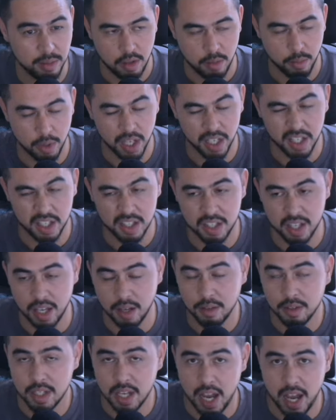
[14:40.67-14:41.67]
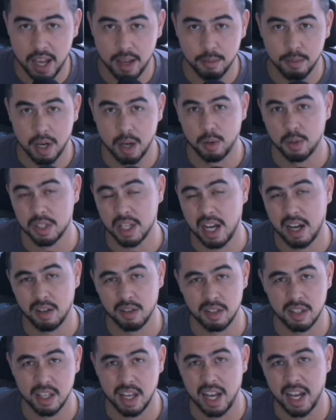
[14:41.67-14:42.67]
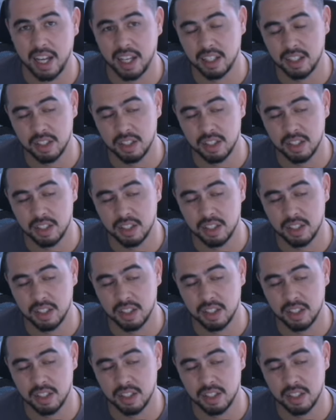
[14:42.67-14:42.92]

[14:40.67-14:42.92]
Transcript: but at the same time I was outside.